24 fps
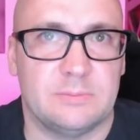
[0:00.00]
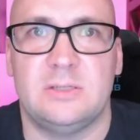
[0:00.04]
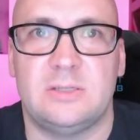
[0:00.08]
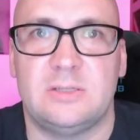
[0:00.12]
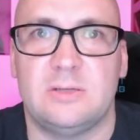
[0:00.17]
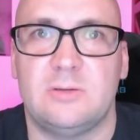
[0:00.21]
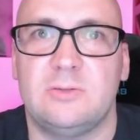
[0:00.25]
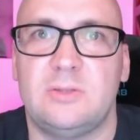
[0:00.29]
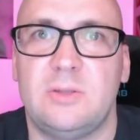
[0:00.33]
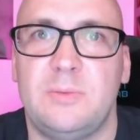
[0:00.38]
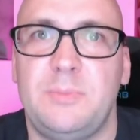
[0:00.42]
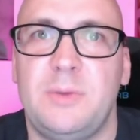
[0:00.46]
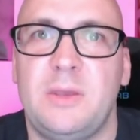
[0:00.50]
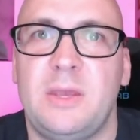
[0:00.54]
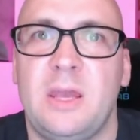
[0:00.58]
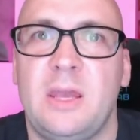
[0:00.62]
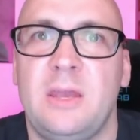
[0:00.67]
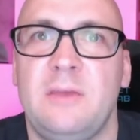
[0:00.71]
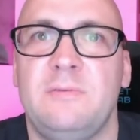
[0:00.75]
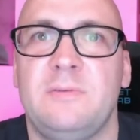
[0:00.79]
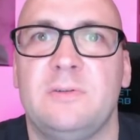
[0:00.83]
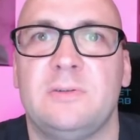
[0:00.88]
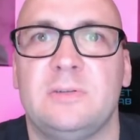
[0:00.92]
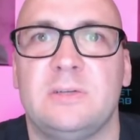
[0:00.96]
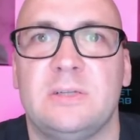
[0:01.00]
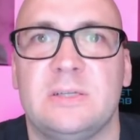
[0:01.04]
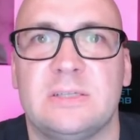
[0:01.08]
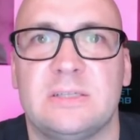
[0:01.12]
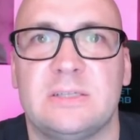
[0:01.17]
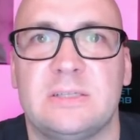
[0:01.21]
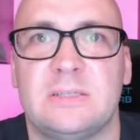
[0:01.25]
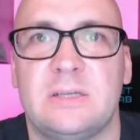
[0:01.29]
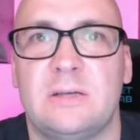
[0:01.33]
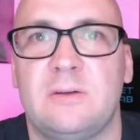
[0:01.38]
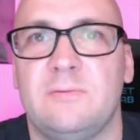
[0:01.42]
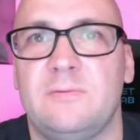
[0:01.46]
So the behavior
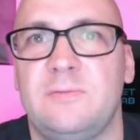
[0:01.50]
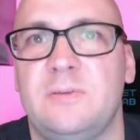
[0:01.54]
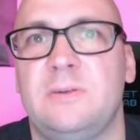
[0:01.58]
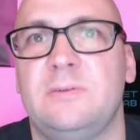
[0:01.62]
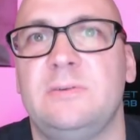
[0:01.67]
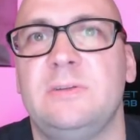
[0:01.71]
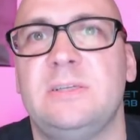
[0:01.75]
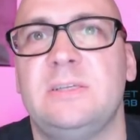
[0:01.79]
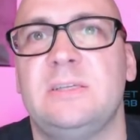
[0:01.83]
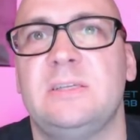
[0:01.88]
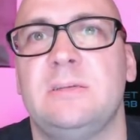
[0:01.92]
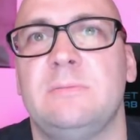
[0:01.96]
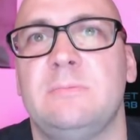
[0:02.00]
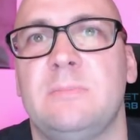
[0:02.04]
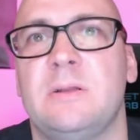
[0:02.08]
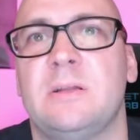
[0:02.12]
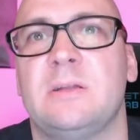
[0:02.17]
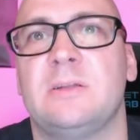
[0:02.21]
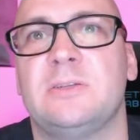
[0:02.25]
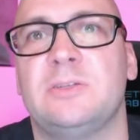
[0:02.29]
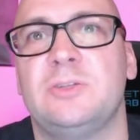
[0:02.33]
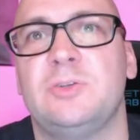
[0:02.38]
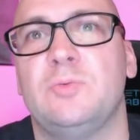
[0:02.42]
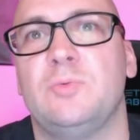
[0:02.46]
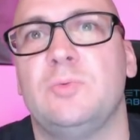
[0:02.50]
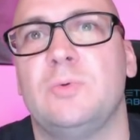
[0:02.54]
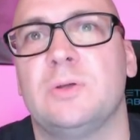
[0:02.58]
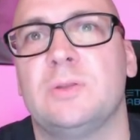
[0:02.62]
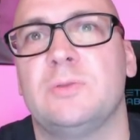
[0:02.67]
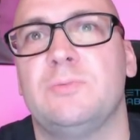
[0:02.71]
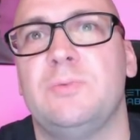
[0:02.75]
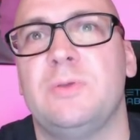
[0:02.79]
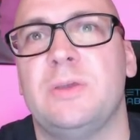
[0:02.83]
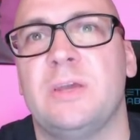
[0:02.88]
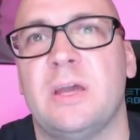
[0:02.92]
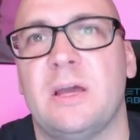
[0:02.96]
is now very similar to
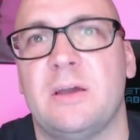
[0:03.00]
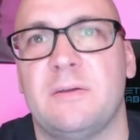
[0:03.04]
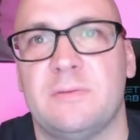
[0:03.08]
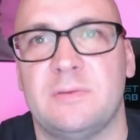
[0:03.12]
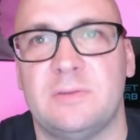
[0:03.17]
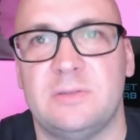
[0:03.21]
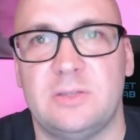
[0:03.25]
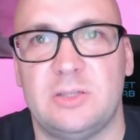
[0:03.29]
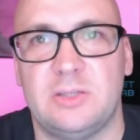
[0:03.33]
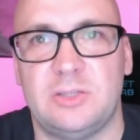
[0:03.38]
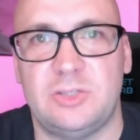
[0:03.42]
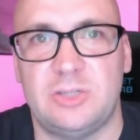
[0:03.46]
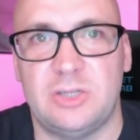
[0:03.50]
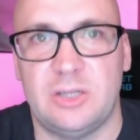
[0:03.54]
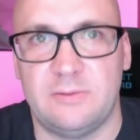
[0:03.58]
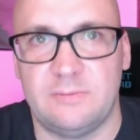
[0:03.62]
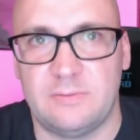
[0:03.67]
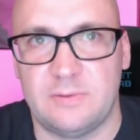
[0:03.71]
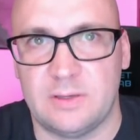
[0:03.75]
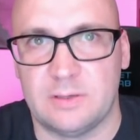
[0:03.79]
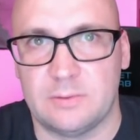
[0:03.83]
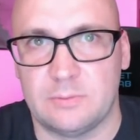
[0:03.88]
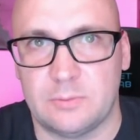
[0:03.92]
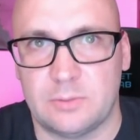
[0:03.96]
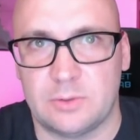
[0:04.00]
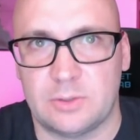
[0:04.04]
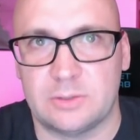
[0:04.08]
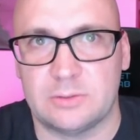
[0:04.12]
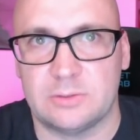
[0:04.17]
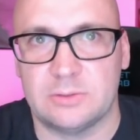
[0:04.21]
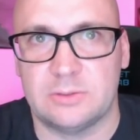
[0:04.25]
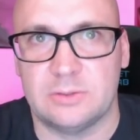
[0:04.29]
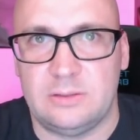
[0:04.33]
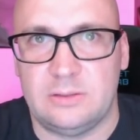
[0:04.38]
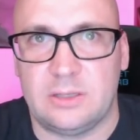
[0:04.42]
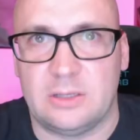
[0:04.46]
what we have in the JVM
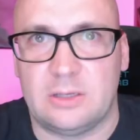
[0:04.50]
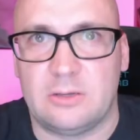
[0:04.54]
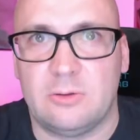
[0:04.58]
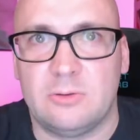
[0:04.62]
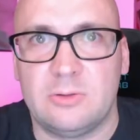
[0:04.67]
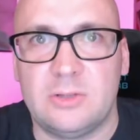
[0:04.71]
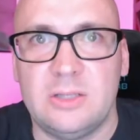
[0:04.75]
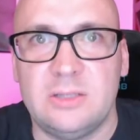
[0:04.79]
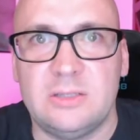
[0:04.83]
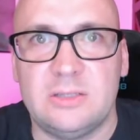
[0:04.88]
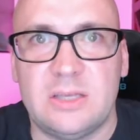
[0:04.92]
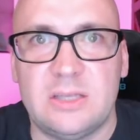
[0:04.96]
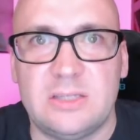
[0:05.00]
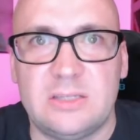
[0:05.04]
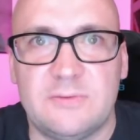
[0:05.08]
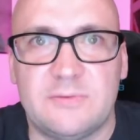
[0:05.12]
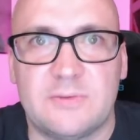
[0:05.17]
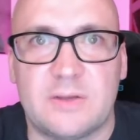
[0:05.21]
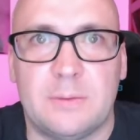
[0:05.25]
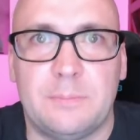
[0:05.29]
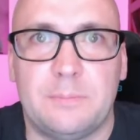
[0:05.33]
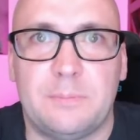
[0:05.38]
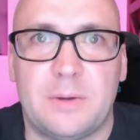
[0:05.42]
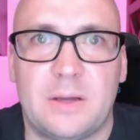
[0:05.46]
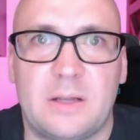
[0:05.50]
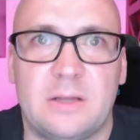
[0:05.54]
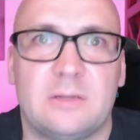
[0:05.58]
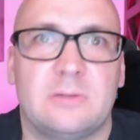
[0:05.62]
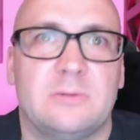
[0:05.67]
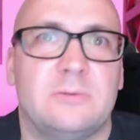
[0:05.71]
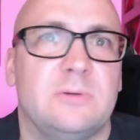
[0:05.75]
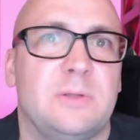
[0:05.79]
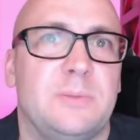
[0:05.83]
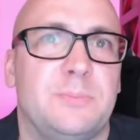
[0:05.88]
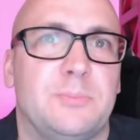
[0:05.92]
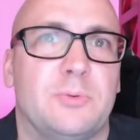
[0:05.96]
world. The Kotlin native compiler
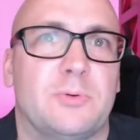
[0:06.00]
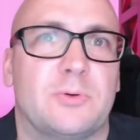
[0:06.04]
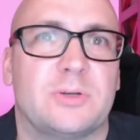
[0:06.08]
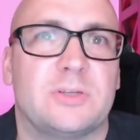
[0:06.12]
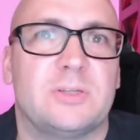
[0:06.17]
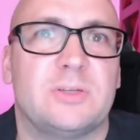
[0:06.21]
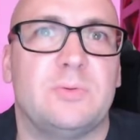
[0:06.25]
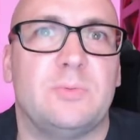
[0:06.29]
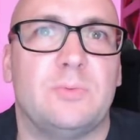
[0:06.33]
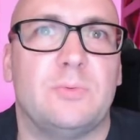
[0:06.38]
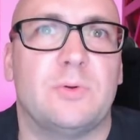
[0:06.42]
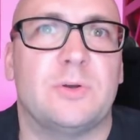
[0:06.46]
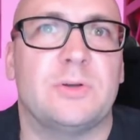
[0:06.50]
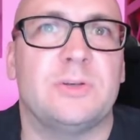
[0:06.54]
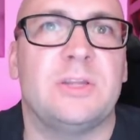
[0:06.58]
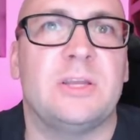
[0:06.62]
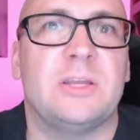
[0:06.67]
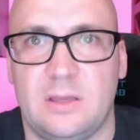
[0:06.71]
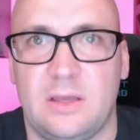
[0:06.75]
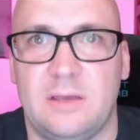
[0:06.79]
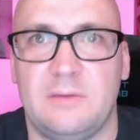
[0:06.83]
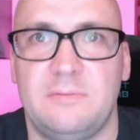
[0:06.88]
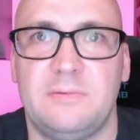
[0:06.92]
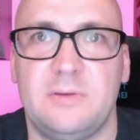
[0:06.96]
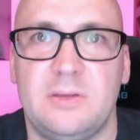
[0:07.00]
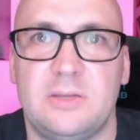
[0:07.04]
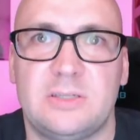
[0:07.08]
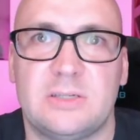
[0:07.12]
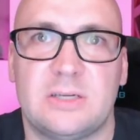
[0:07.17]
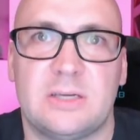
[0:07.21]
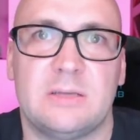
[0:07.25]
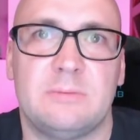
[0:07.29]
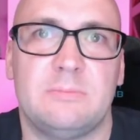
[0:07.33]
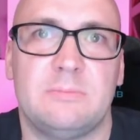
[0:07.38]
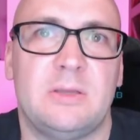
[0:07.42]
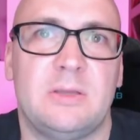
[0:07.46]
reports warning every
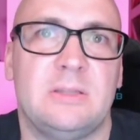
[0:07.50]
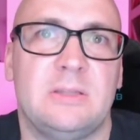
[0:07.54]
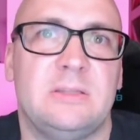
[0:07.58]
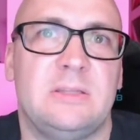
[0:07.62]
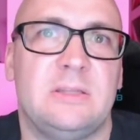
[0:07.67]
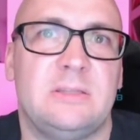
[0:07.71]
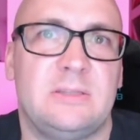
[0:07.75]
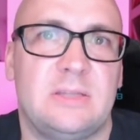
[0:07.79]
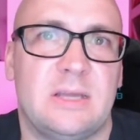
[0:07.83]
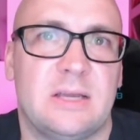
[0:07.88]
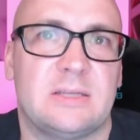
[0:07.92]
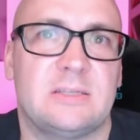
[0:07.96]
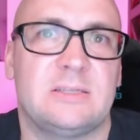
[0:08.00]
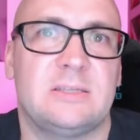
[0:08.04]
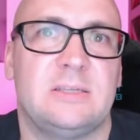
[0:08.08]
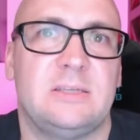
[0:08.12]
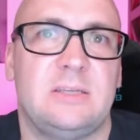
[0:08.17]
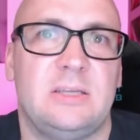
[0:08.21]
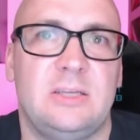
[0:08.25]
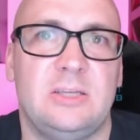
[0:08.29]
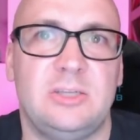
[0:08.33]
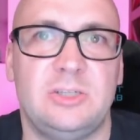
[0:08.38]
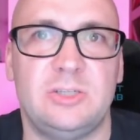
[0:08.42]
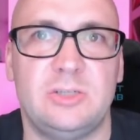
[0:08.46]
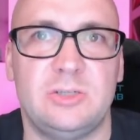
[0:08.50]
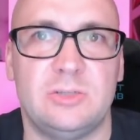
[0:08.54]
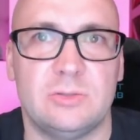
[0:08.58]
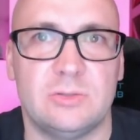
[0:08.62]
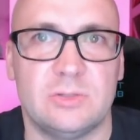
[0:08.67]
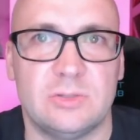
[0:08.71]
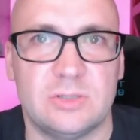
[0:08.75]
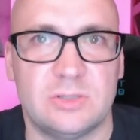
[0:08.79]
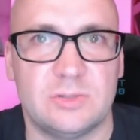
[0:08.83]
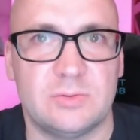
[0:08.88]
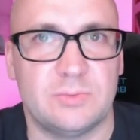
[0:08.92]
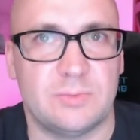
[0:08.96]
time it detects
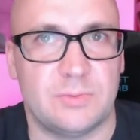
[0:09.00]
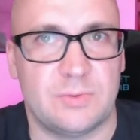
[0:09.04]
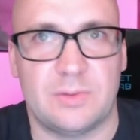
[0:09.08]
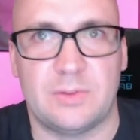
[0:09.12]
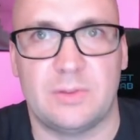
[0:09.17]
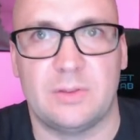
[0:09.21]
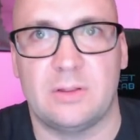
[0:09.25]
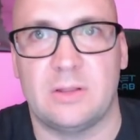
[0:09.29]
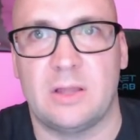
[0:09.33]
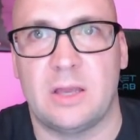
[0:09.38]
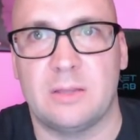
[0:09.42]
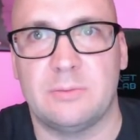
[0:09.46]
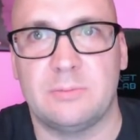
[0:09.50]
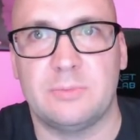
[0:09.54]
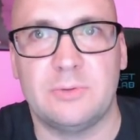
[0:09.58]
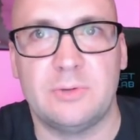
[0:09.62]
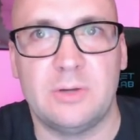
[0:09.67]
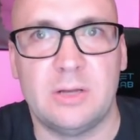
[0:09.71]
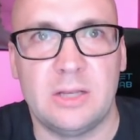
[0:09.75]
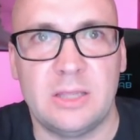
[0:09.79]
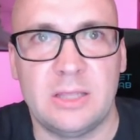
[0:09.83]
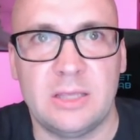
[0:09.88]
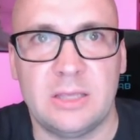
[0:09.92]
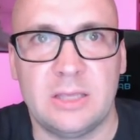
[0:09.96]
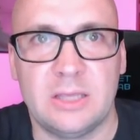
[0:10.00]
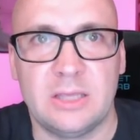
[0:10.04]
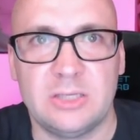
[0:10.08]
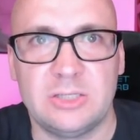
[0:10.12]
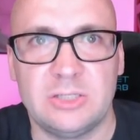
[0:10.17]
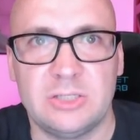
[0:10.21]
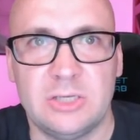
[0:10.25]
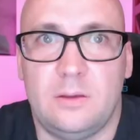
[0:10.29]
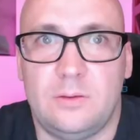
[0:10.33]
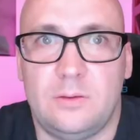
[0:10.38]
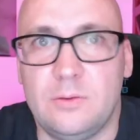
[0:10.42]
issues with library linkage.